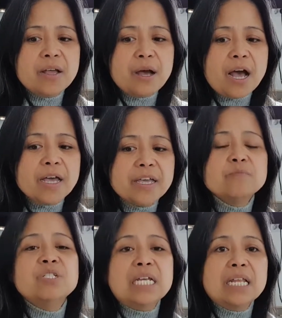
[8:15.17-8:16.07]
I am
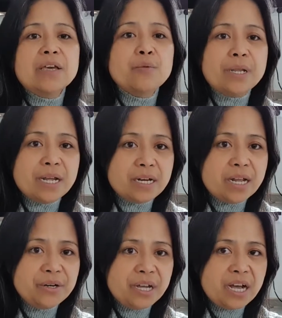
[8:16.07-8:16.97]
dealing with
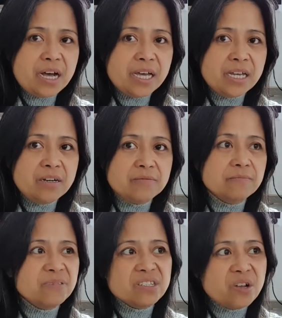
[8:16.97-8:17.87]
another kind of
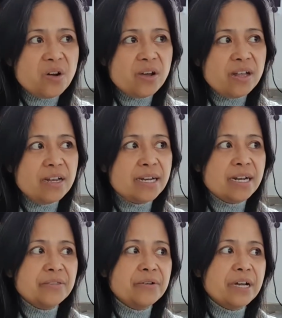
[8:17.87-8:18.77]
soil,
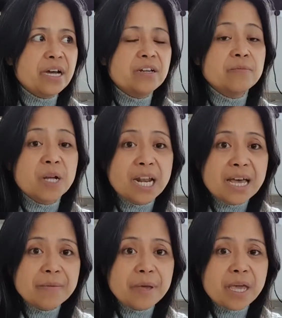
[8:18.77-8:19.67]
another kind of
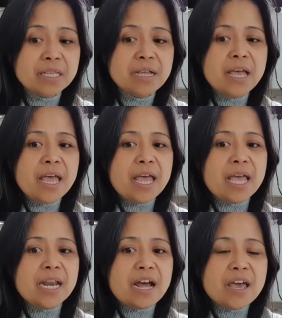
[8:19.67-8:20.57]
climate,
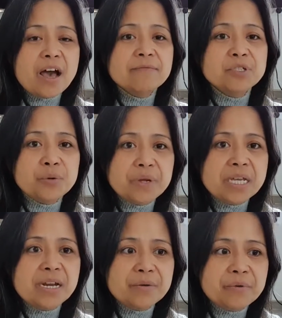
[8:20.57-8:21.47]
and I have to
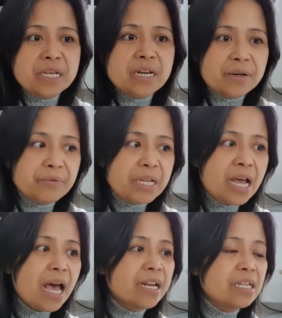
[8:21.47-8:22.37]
read and read and read.
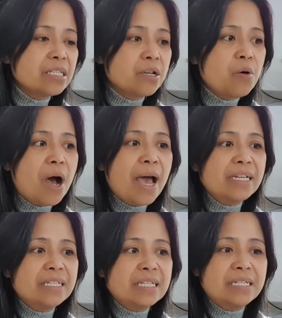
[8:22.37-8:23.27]
And so I
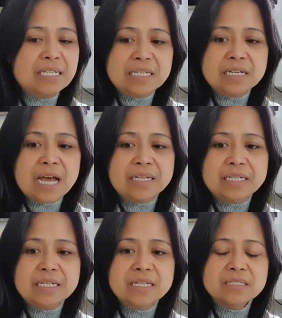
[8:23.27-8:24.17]

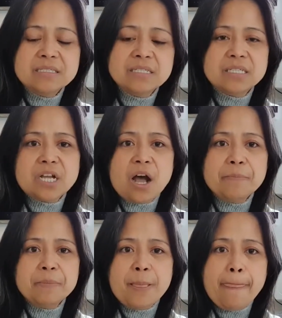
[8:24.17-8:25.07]
didn't stop